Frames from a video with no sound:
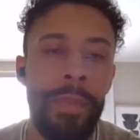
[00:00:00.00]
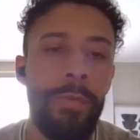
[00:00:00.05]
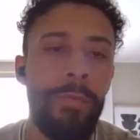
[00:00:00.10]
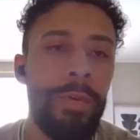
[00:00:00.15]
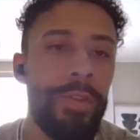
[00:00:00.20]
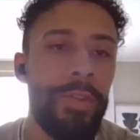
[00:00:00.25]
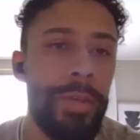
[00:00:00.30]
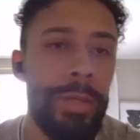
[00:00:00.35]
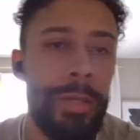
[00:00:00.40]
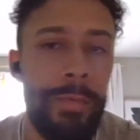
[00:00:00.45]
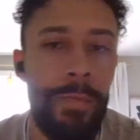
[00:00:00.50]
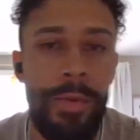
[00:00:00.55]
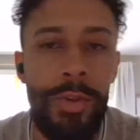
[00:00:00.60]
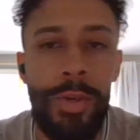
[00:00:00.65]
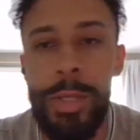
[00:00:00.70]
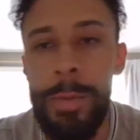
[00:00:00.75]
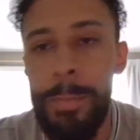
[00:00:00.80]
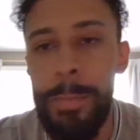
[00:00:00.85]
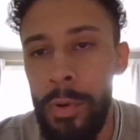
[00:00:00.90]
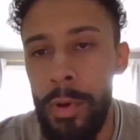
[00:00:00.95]
Which
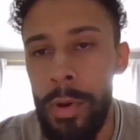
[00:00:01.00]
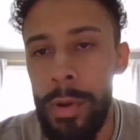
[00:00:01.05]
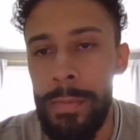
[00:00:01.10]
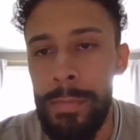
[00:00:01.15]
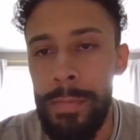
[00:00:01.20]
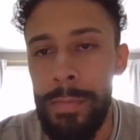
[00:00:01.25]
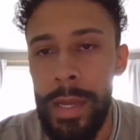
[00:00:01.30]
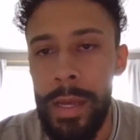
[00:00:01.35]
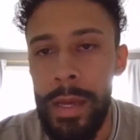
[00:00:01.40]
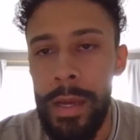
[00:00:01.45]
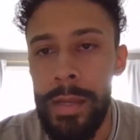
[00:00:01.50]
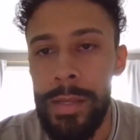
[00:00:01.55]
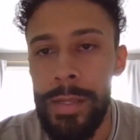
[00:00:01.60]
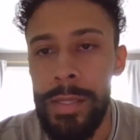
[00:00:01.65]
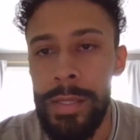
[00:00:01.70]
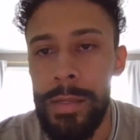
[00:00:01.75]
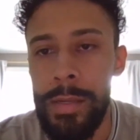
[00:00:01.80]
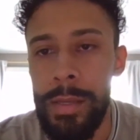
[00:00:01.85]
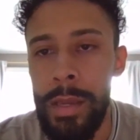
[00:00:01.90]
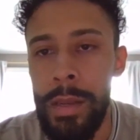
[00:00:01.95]
is important,
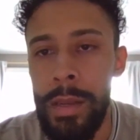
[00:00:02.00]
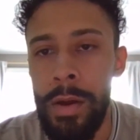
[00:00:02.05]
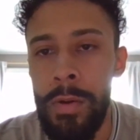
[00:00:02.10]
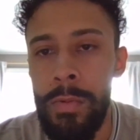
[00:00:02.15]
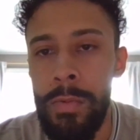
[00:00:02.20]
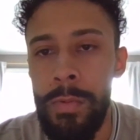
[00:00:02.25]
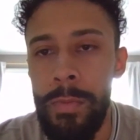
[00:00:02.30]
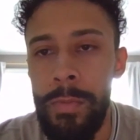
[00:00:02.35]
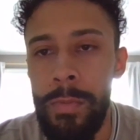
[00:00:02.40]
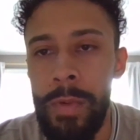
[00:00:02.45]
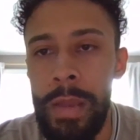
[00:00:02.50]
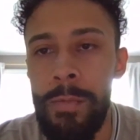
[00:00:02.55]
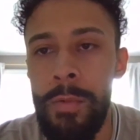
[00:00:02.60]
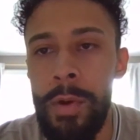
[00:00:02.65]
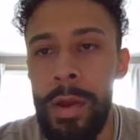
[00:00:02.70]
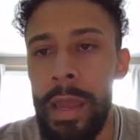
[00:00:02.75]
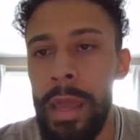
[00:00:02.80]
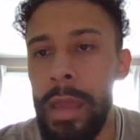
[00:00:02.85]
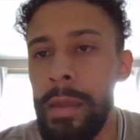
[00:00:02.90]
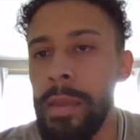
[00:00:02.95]
because, we
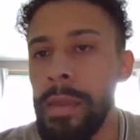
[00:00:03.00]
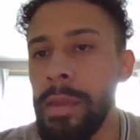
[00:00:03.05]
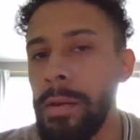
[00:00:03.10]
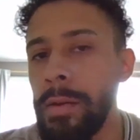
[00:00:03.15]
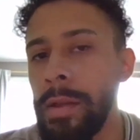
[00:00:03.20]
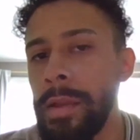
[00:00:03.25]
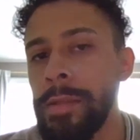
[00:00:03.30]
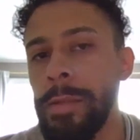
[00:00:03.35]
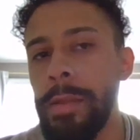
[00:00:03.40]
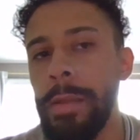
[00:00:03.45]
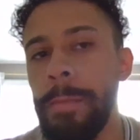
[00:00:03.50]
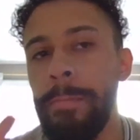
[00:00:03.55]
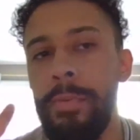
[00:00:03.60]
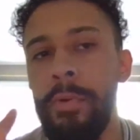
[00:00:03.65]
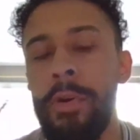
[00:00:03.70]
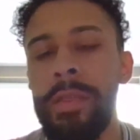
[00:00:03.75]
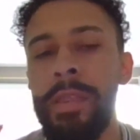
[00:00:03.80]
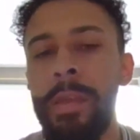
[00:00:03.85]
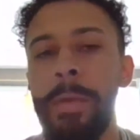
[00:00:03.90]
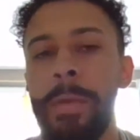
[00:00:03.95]
want to, it's
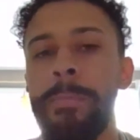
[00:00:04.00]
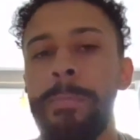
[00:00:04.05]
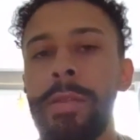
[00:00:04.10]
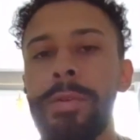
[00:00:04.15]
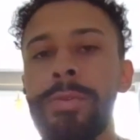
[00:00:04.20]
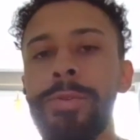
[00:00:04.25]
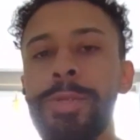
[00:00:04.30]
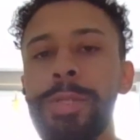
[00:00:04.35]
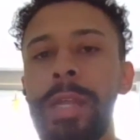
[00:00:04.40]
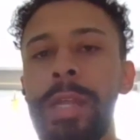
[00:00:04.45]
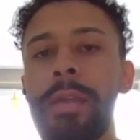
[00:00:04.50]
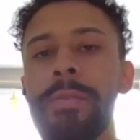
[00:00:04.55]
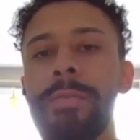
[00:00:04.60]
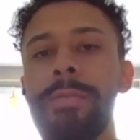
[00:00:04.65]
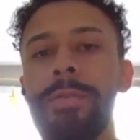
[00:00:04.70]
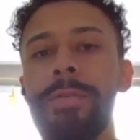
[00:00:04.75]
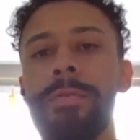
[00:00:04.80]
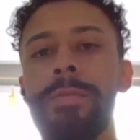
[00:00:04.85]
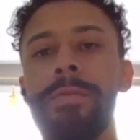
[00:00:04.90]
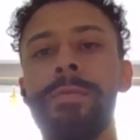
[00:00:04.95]
important that people understand
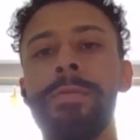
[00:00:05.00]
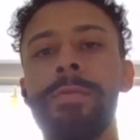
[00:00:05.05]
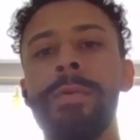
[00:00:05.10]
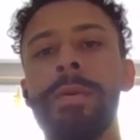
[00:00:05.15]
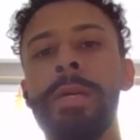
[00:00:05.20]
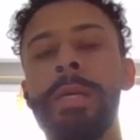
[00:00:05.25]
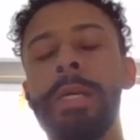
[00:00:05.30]
too,